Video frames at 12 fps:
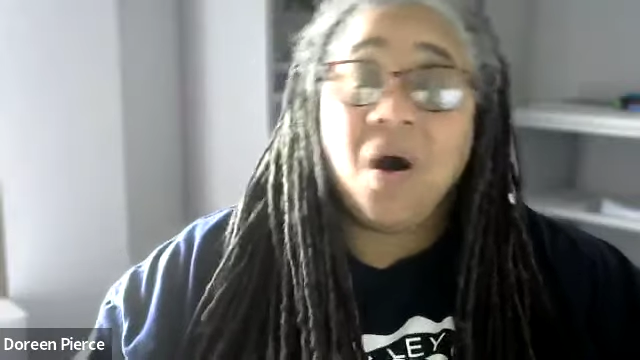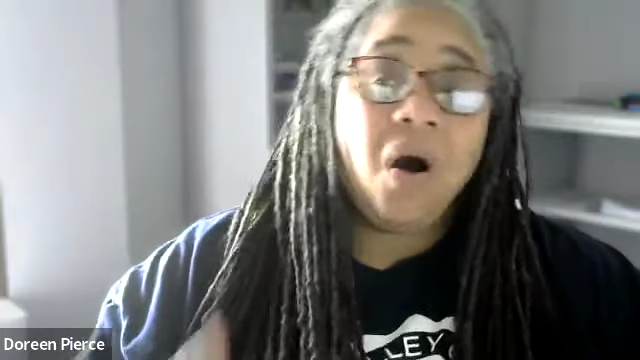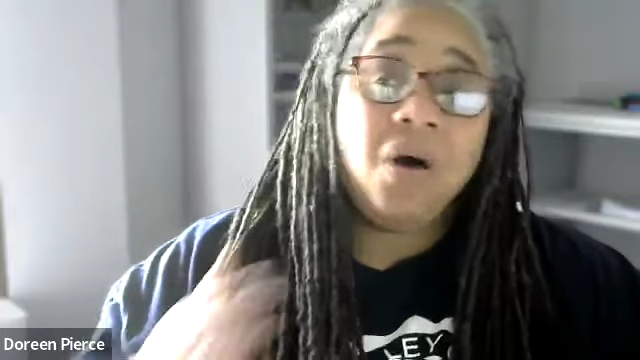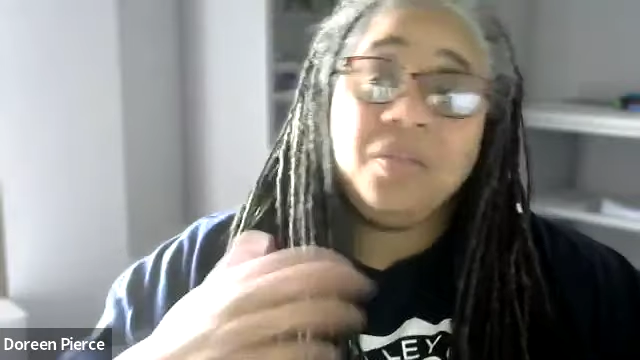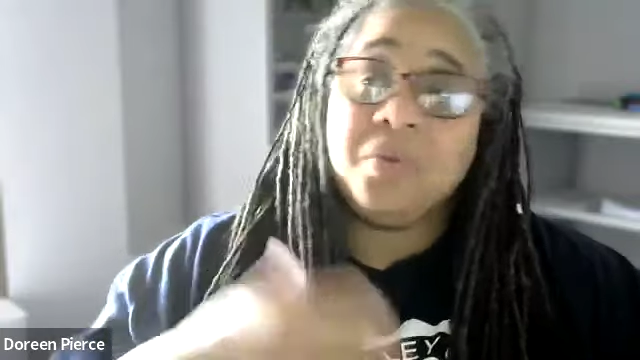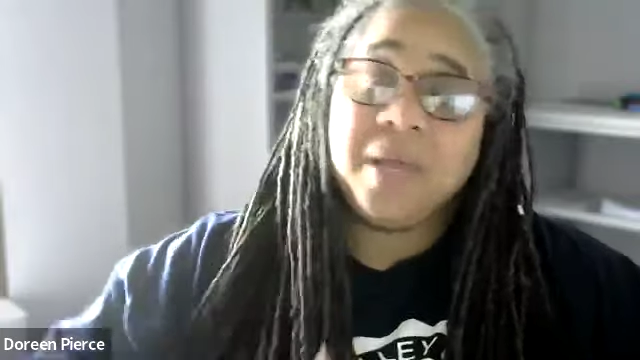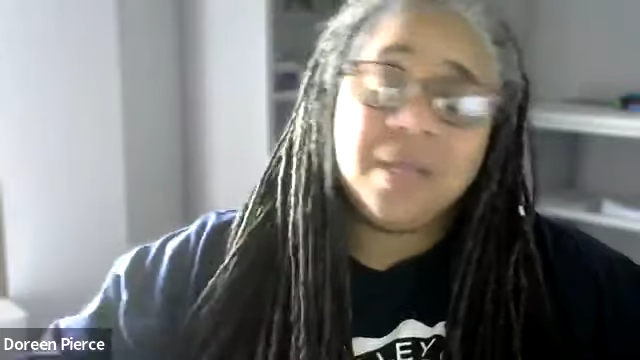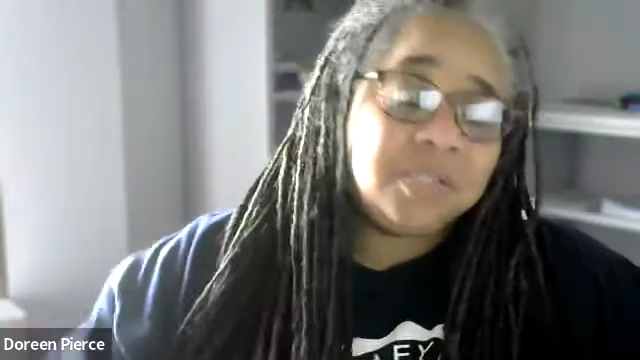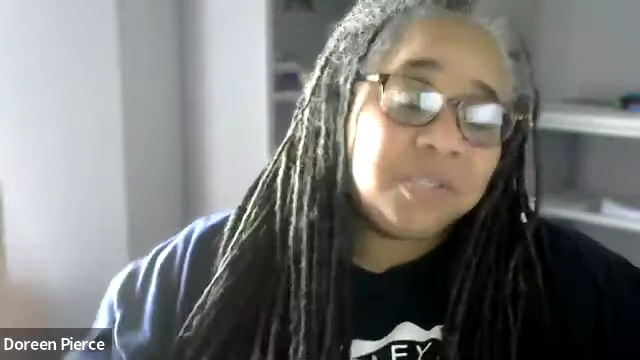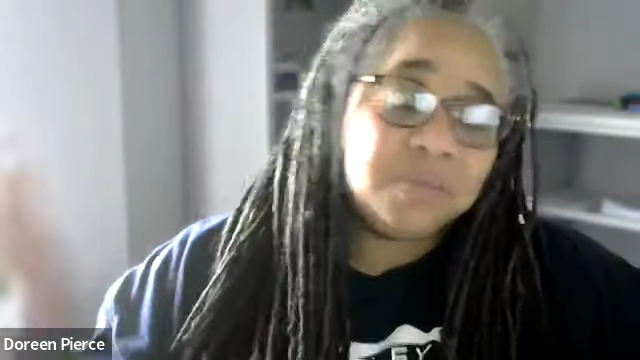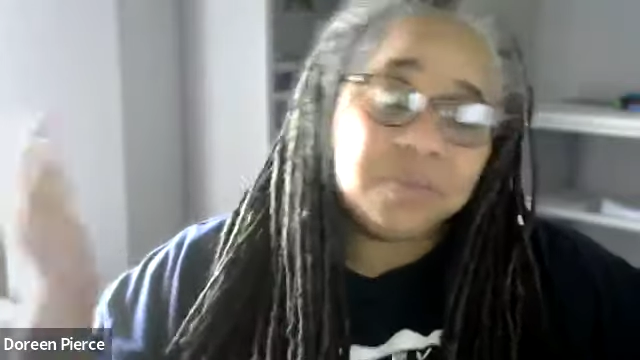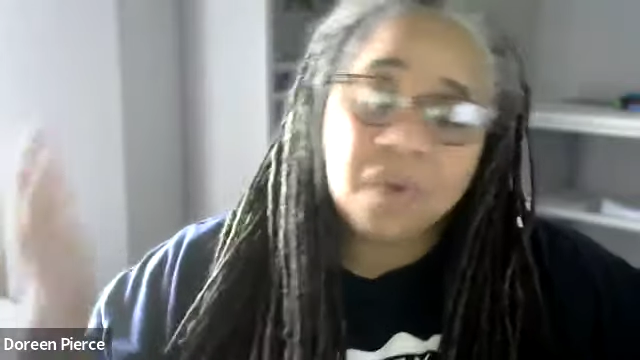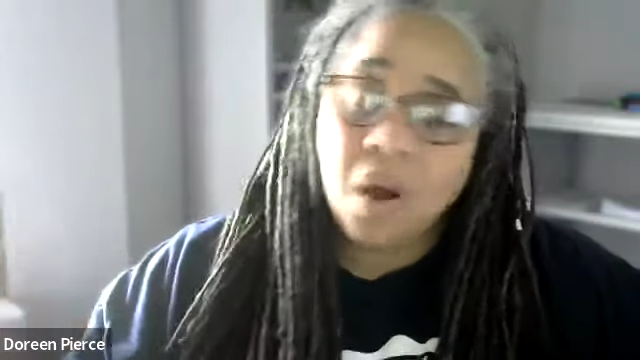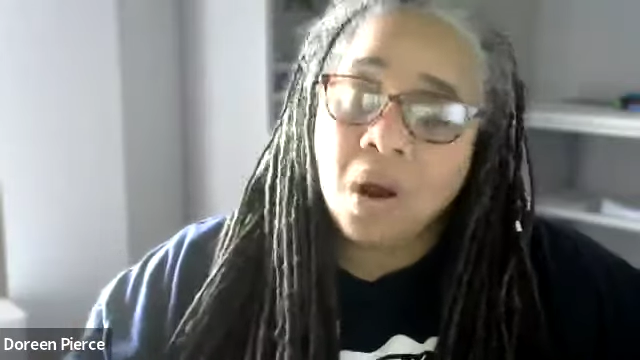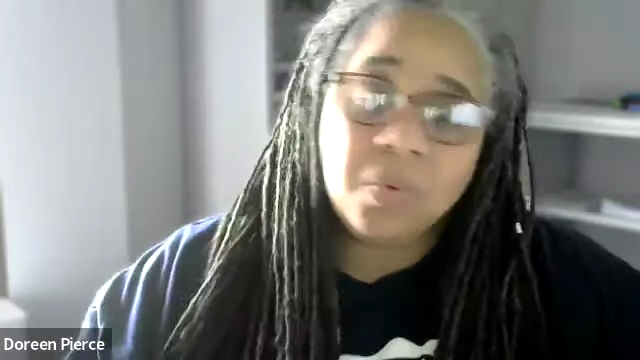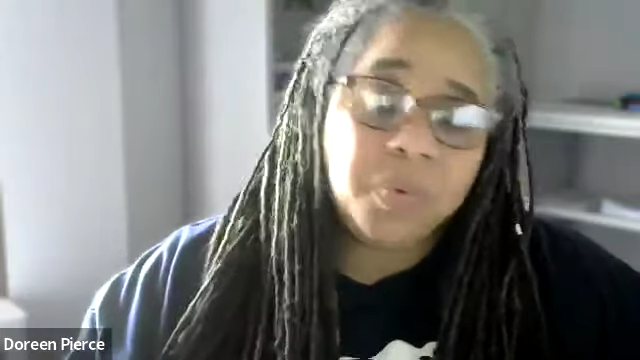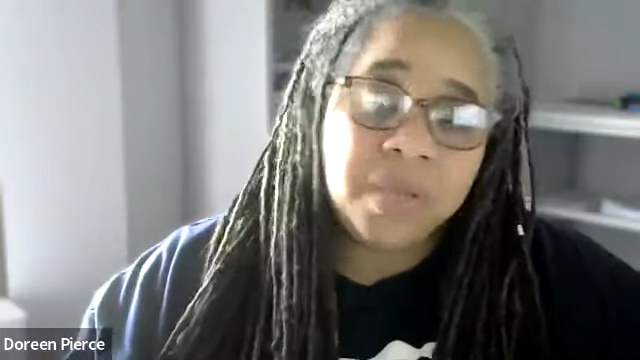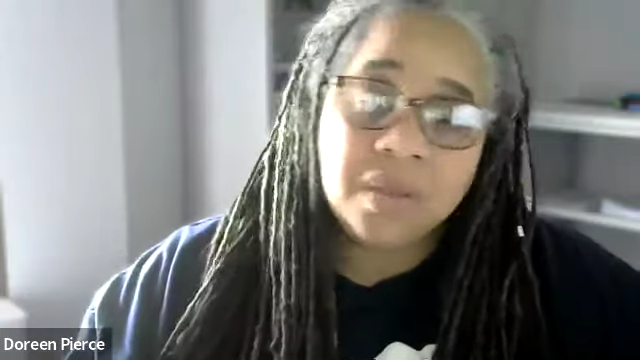All the way into,
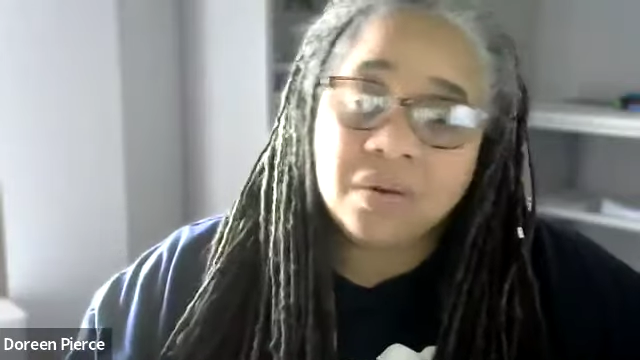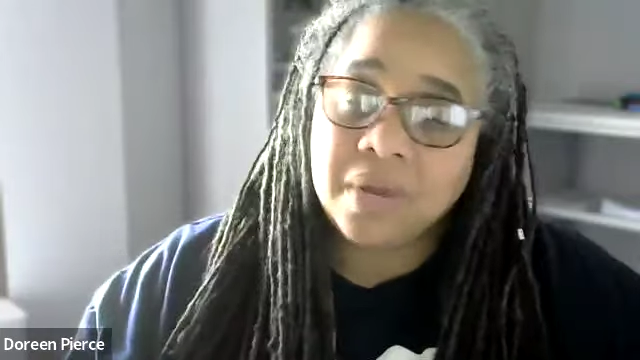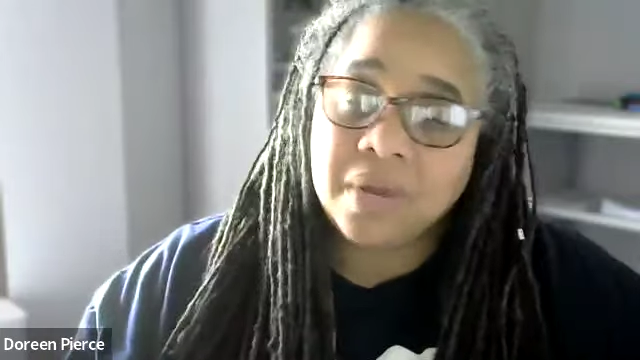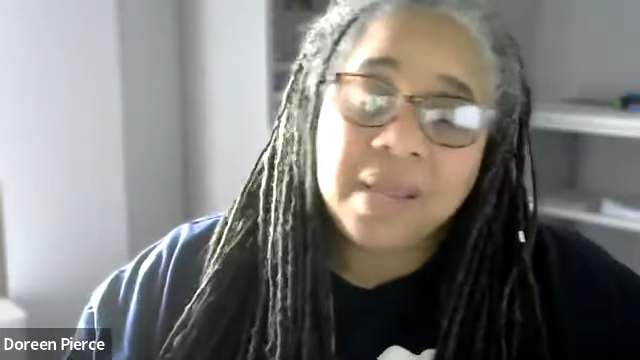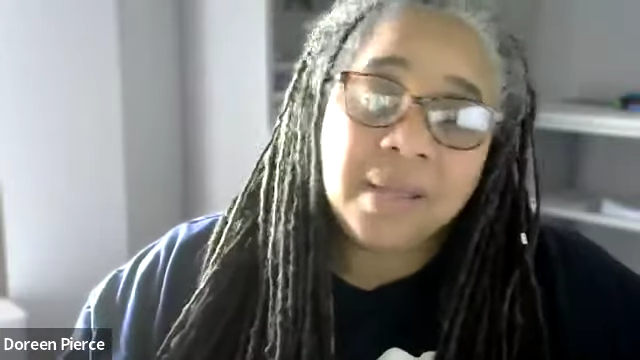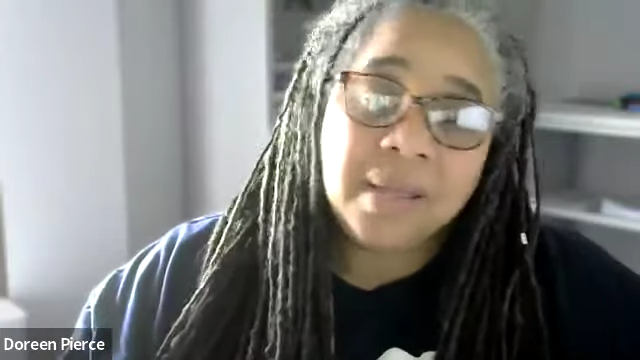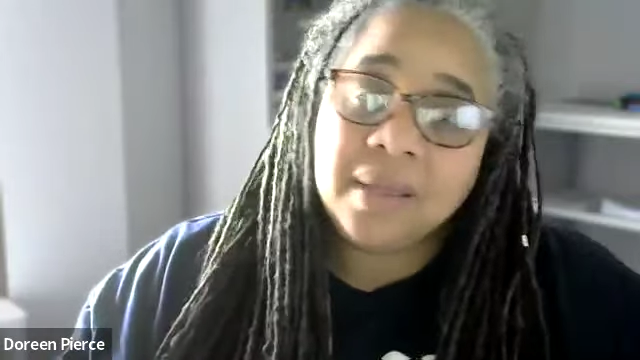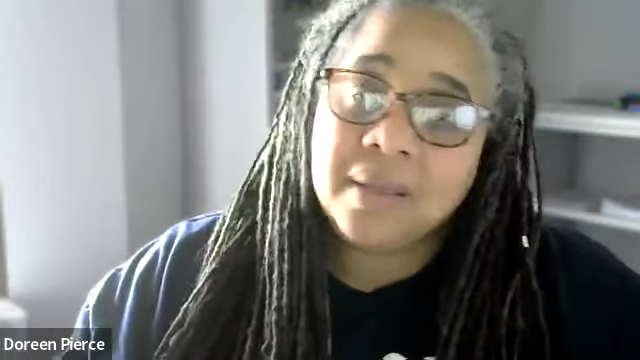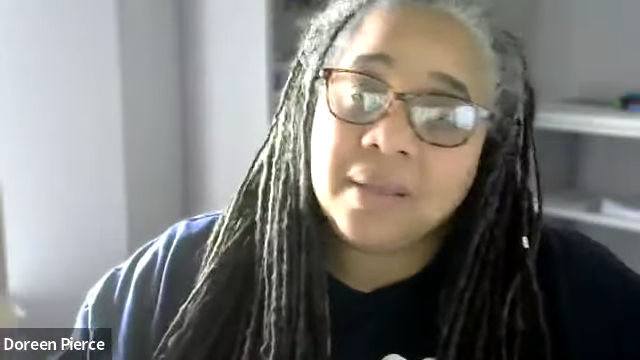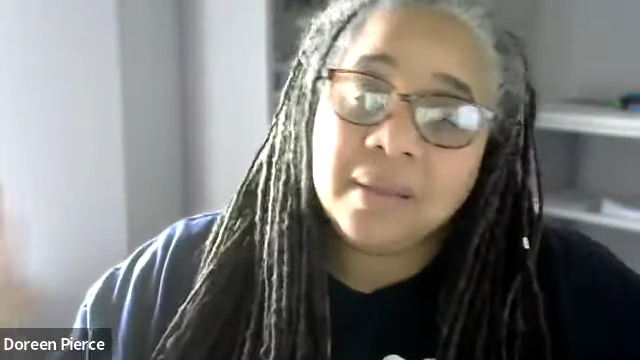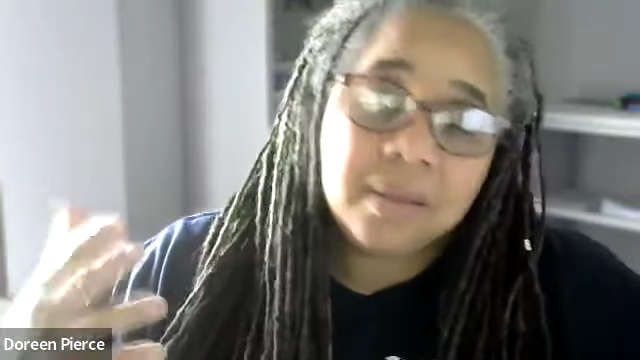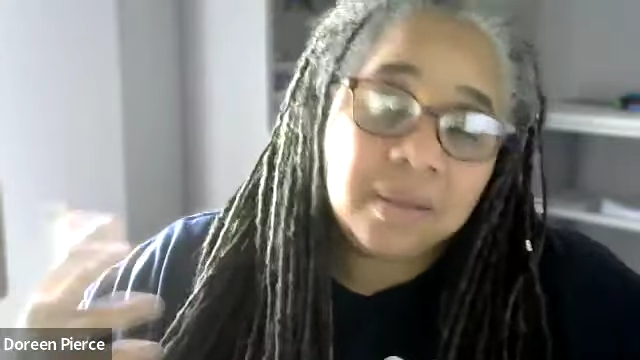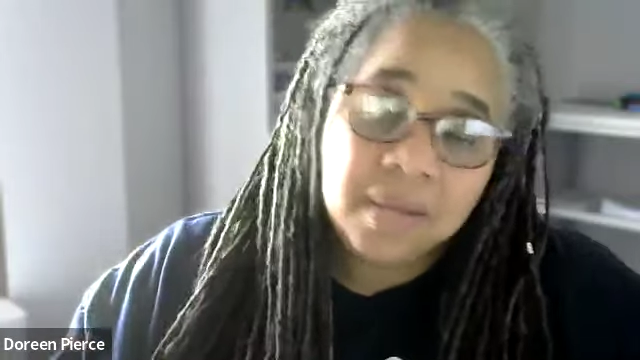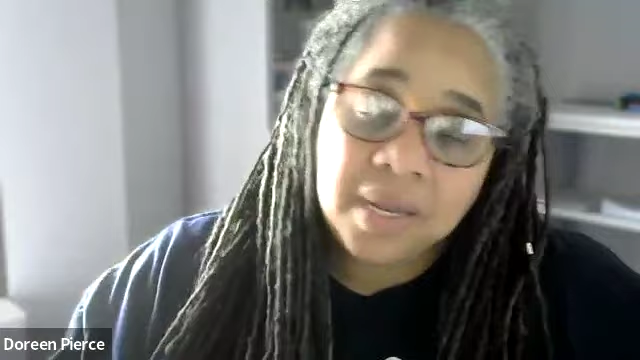are we creating